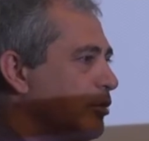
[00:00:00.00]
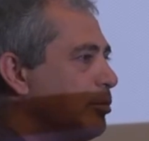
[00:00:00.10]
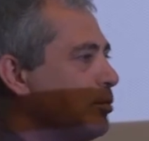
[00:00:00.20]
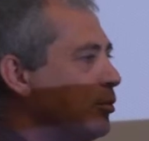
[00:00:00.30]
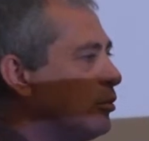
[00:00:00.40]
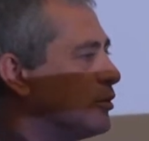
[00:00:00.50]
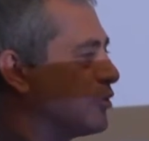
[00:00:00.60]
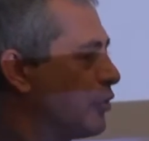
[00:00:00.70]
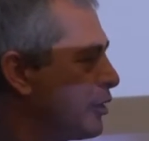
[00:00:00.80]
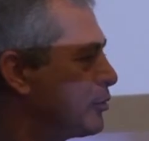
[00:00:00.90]
people
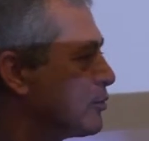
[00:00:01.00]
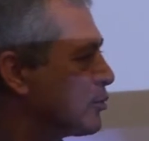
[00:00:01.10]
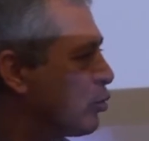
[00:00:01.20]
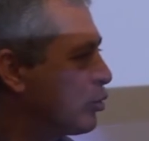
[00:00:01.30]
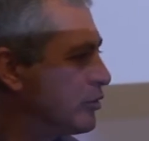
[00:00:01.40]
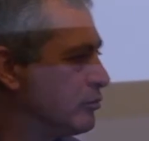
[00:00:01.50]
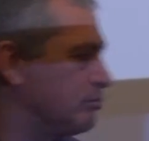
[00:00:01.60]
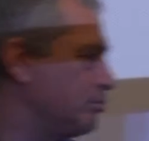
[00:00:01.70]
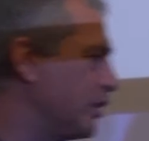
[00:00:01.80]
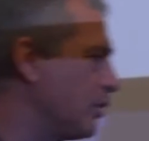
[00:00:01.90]
starting to store
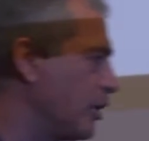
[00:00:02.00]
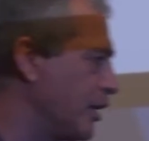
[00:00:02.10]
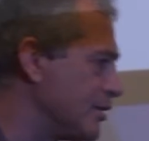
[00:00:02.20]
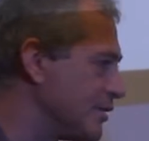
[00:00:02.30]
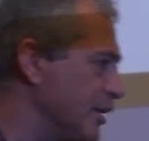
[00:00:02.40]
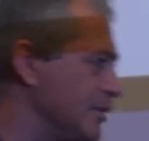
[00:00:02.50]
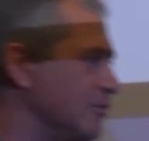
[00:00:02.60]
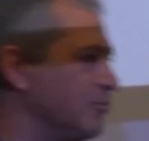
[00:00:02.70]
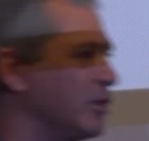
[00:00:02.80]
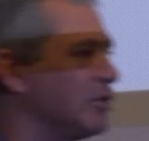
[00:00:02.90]
petabytes, tens
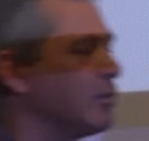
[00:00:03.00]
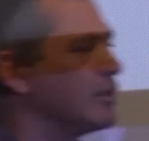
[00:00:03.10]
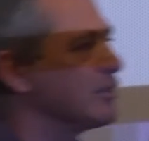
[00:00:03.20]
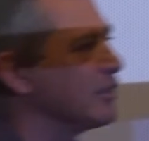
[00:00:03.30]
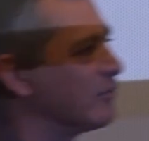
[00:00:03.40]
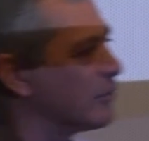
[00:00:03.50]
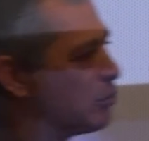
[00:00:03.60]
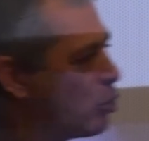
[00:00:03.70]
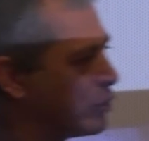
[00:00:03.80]
of petabytes, and even more